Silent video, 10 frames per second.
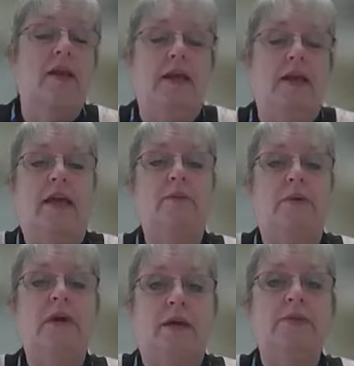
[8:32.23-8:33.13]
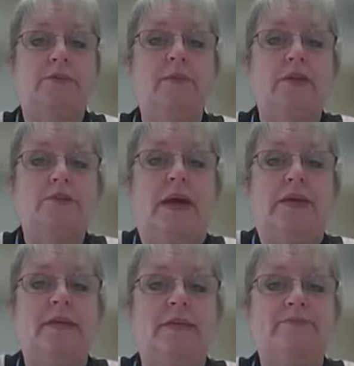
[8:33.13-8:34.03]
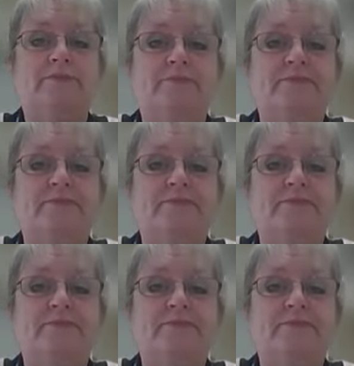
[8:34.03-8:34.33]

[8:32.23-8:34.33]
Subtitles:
learning, it was much better.